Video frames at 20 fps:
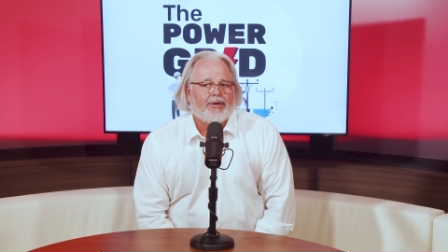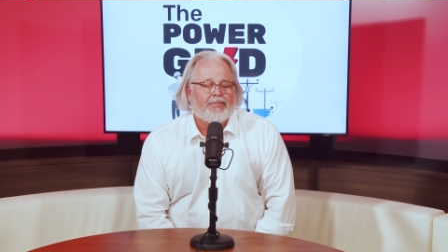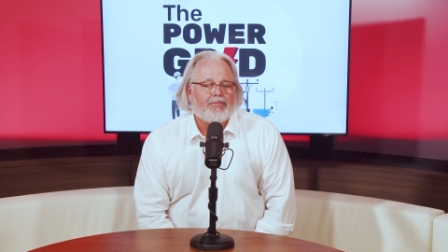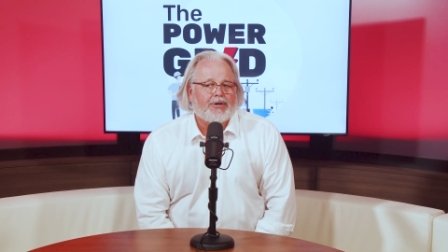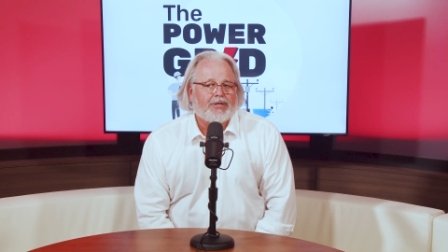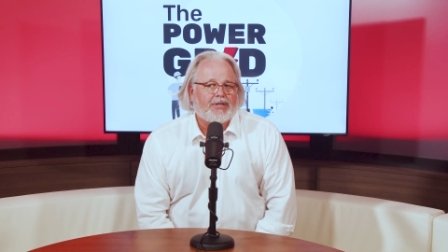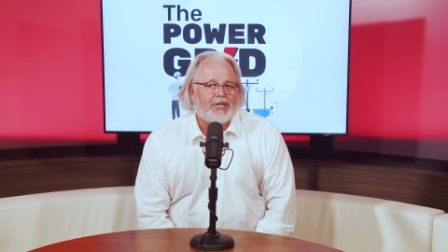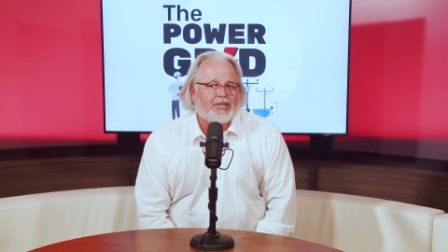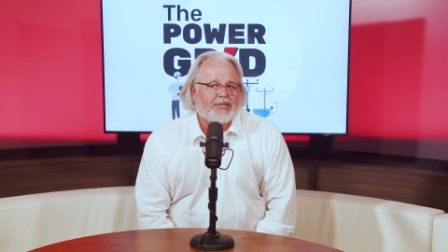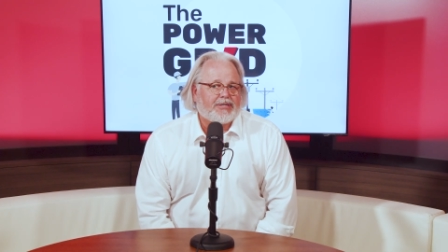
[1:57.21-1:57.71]

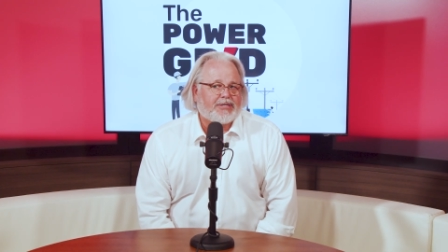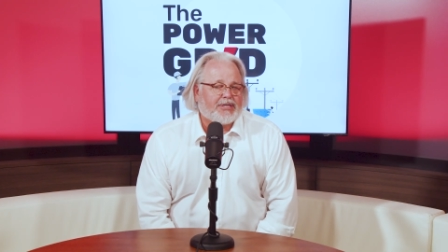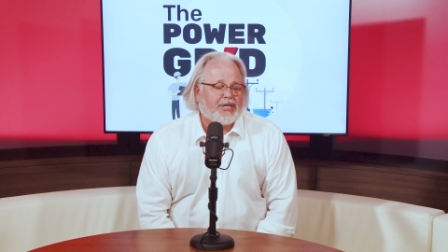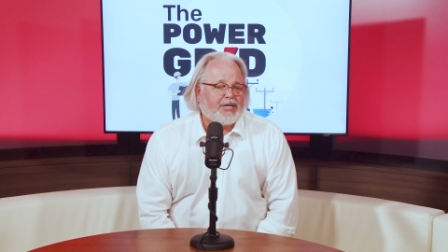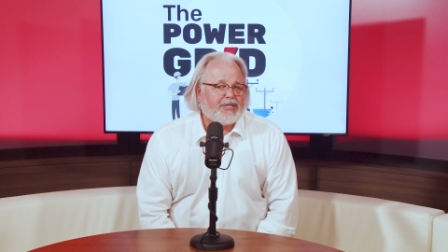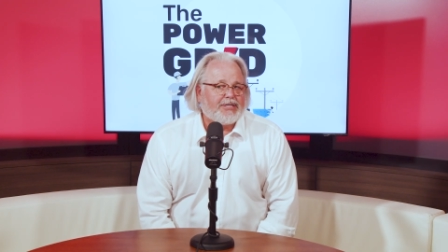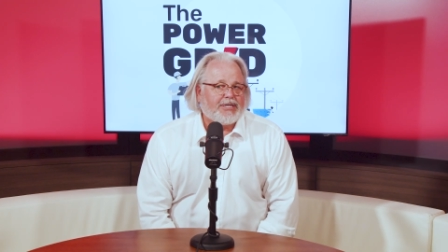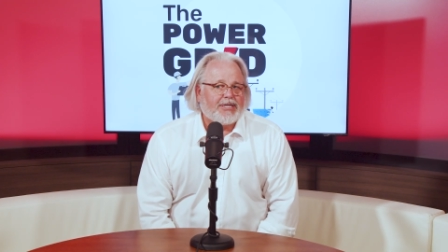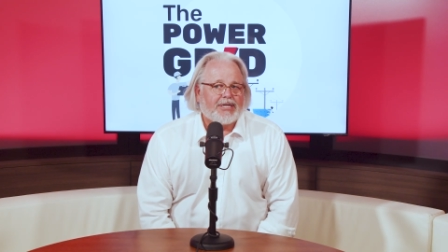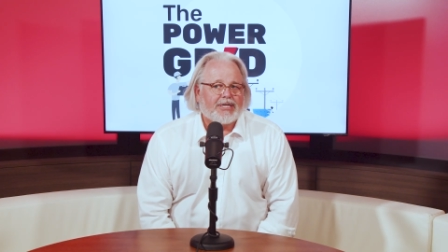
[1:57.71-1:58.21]
but this
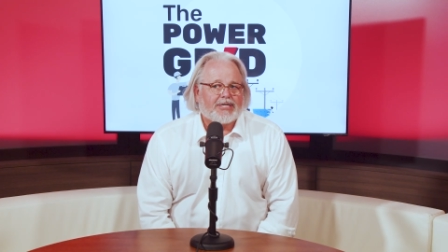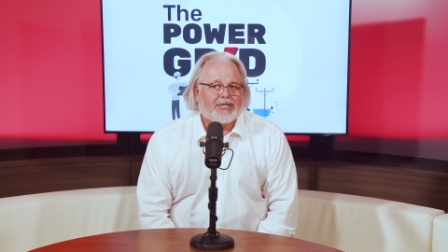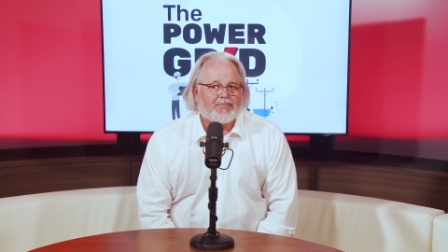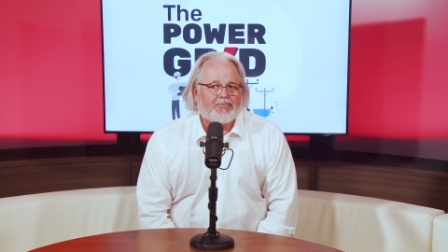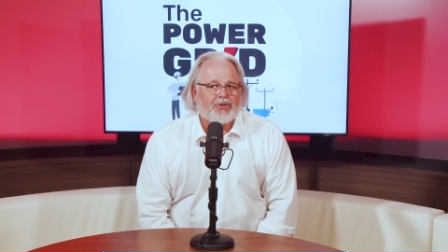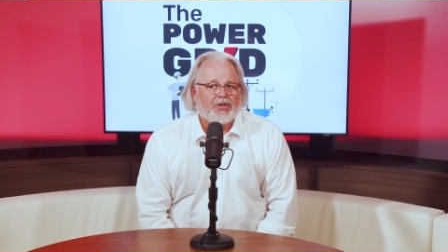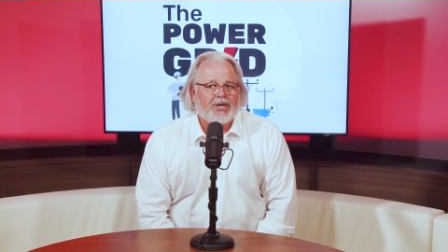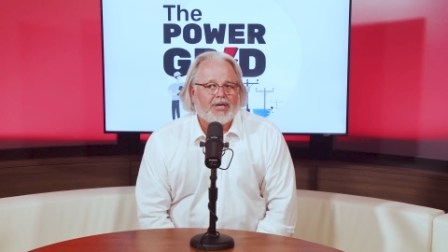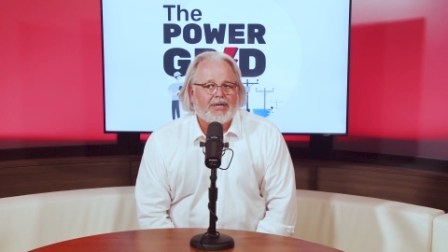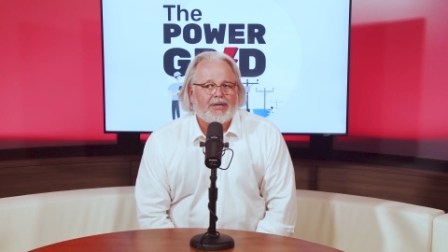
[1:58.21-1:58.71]
doesn't
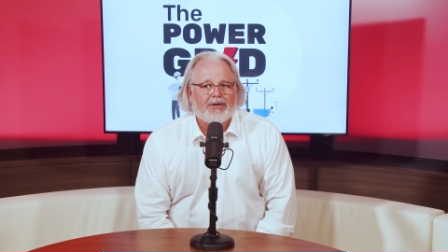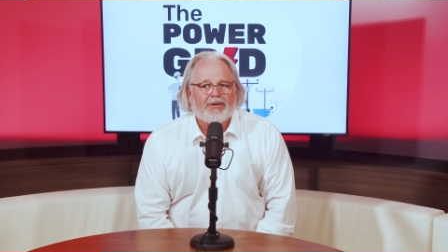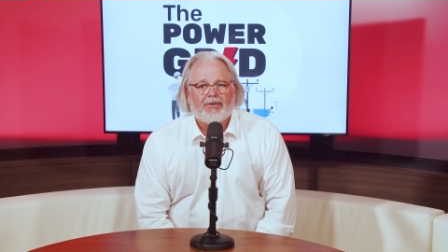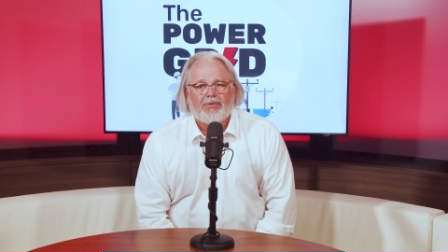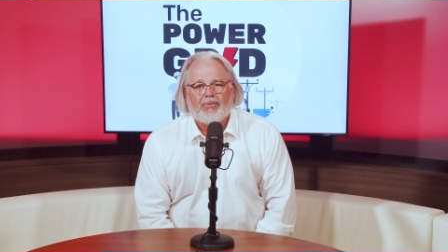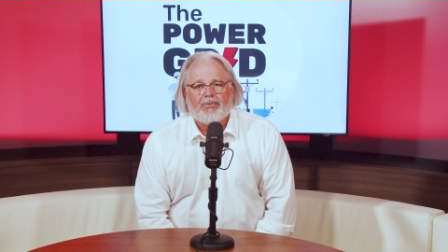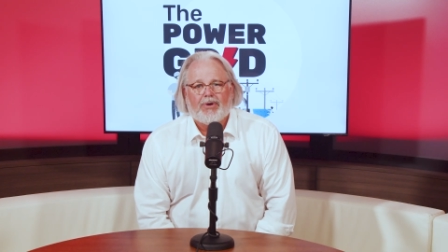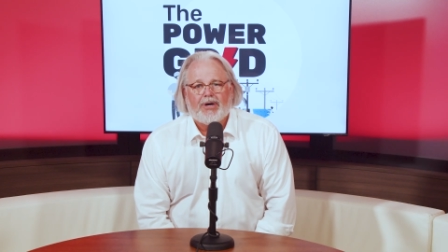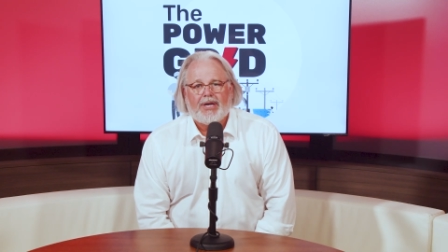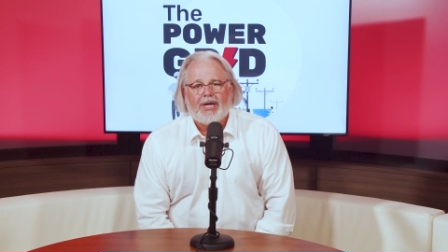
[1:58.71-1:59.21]
explain
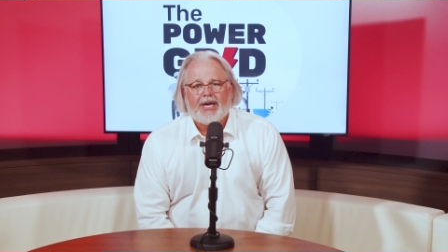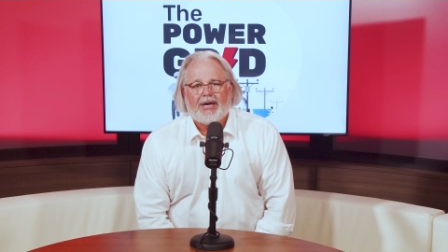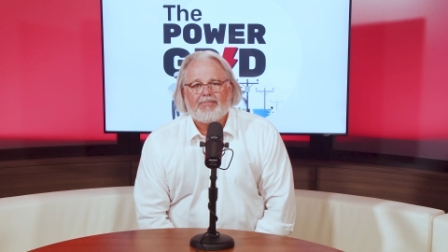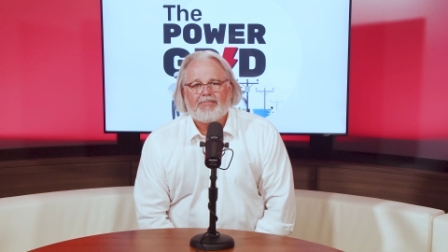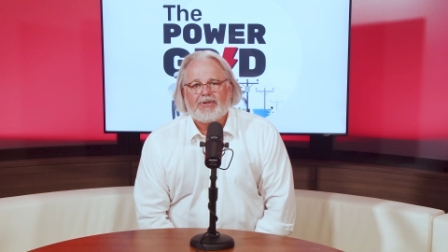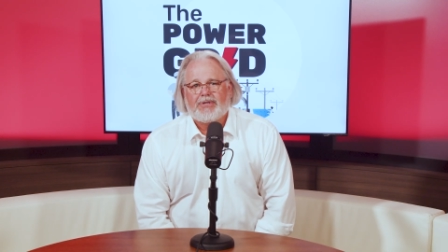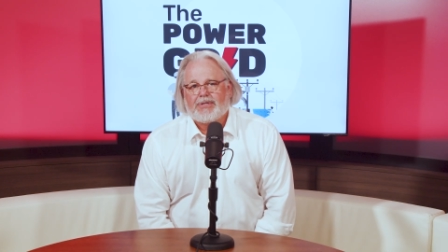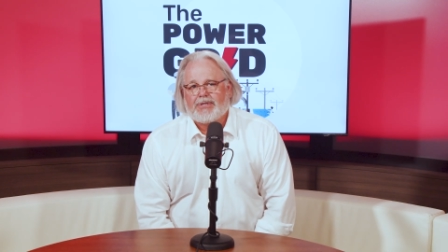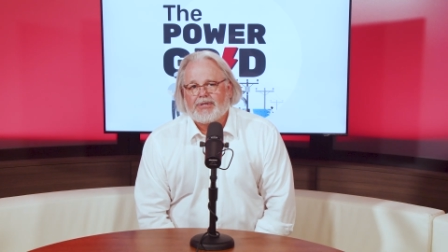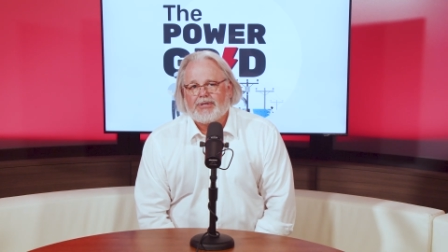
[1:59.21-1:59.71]
what
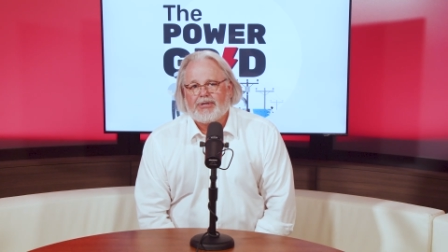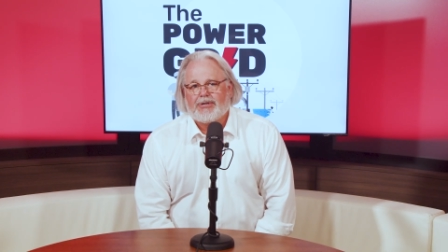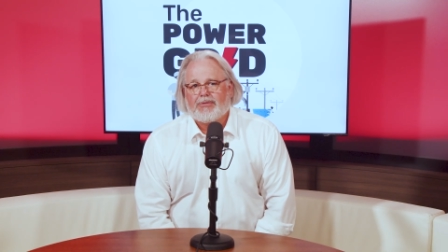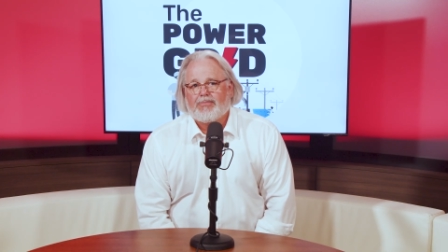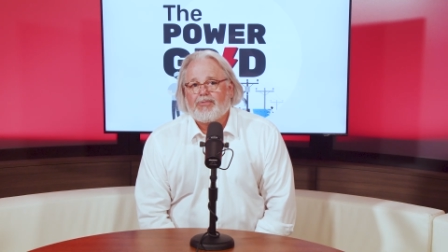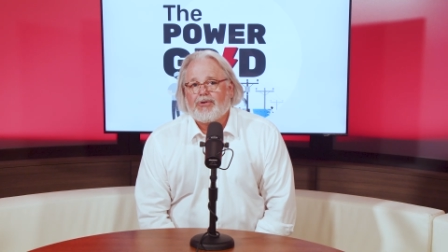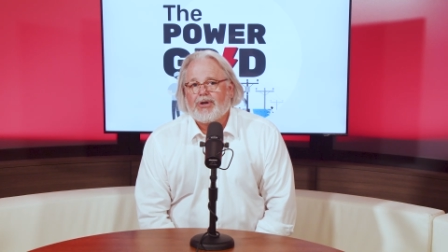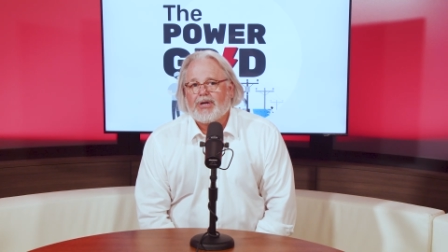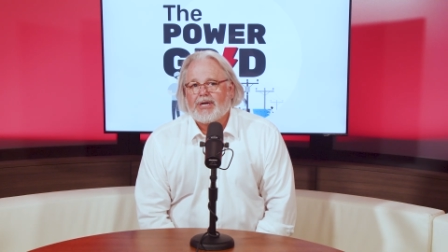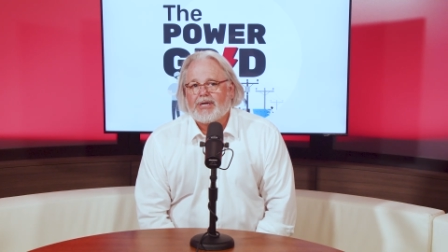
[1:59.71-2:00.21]
happened to your
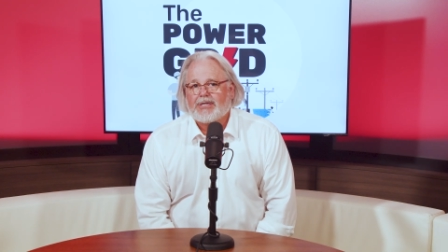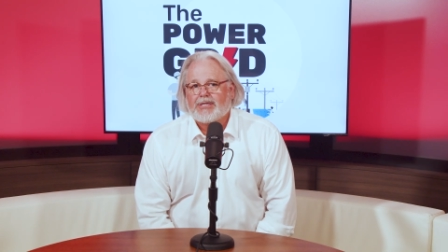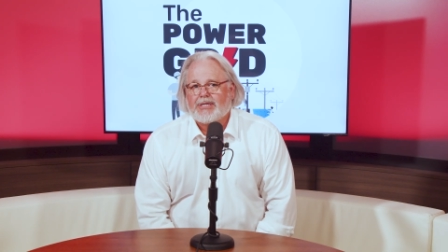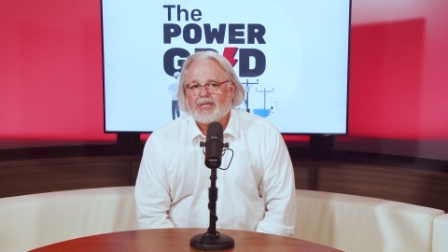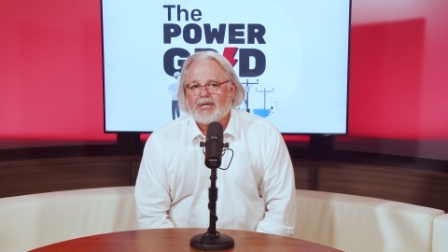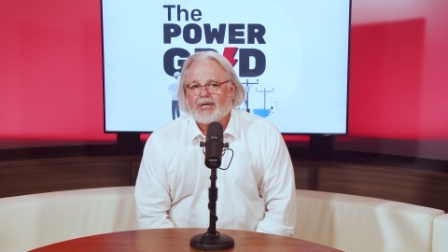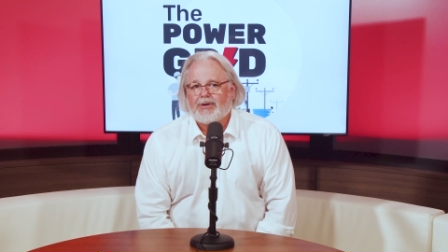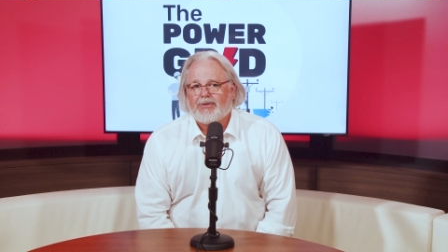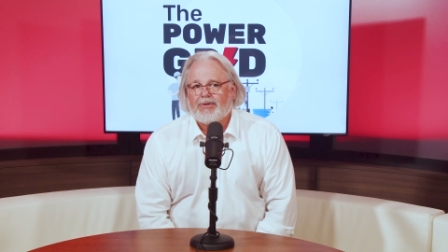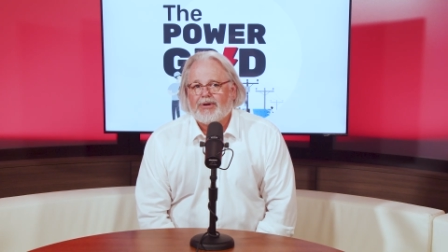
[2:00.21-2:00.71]

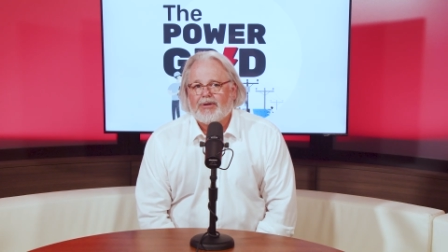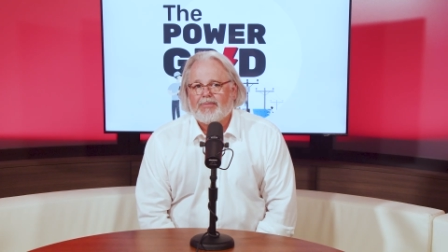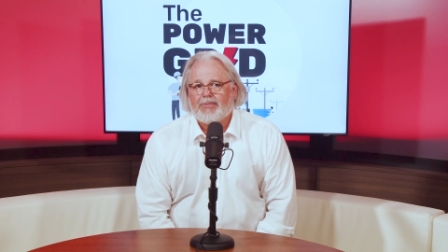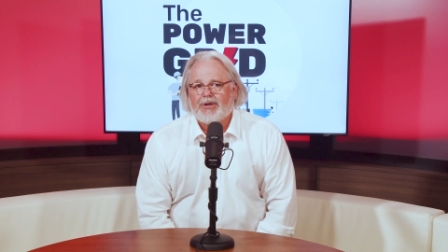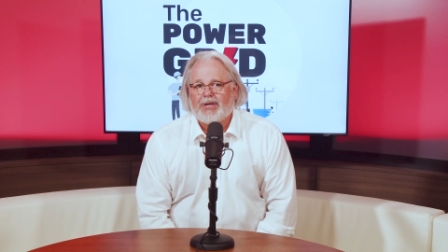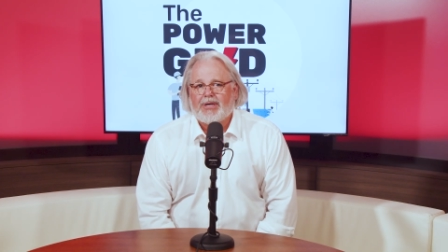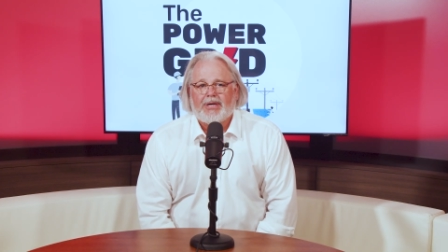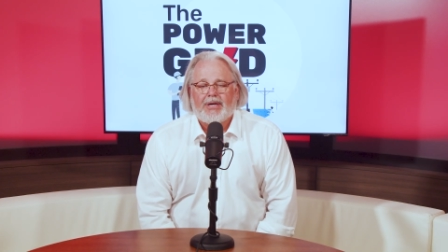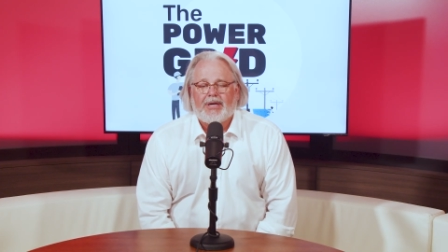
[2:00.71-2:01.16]
production equipment